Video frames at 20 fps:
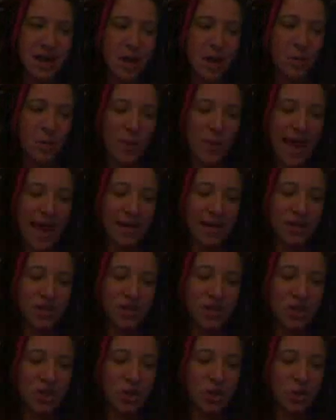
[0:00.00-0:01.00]
We had
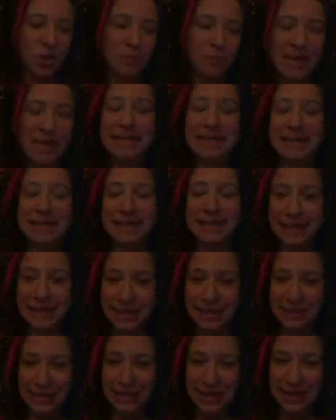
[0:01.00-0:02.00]
two
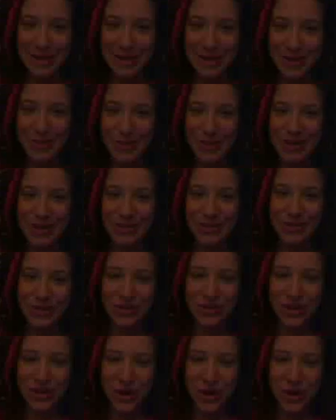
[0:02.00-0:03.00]
pieces in the winter
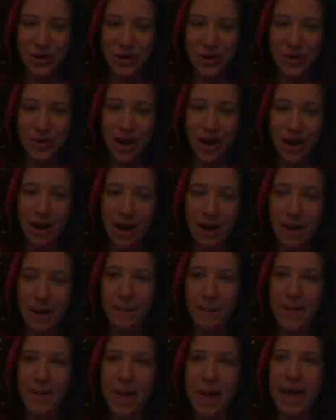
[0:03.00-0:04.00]
show
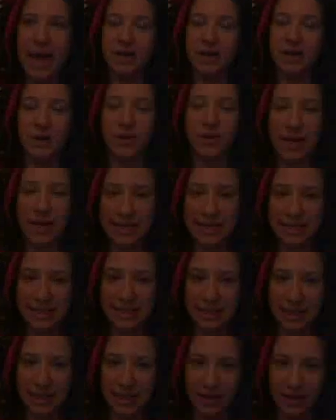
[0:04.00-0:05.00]
at
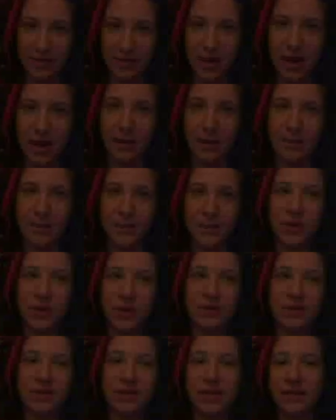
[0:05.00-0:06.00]
USC,
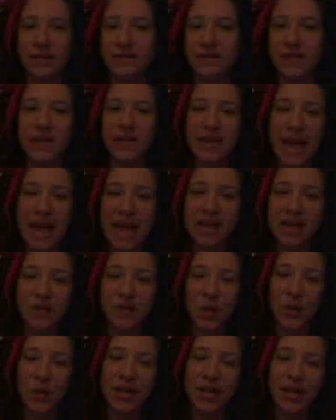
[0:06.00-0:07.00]
University of Southern
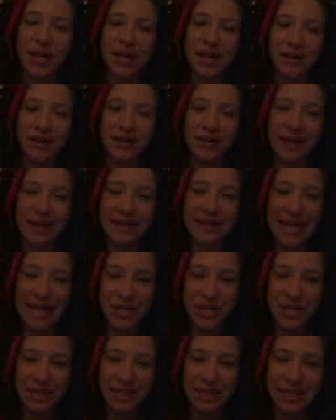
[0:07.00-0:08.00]
California, here in Los
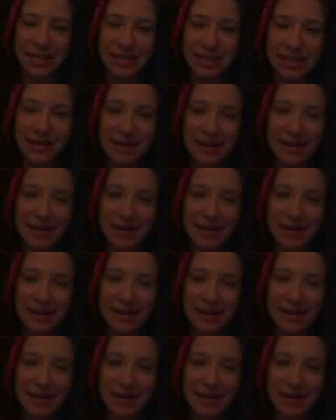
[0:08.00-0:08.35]
Angeles.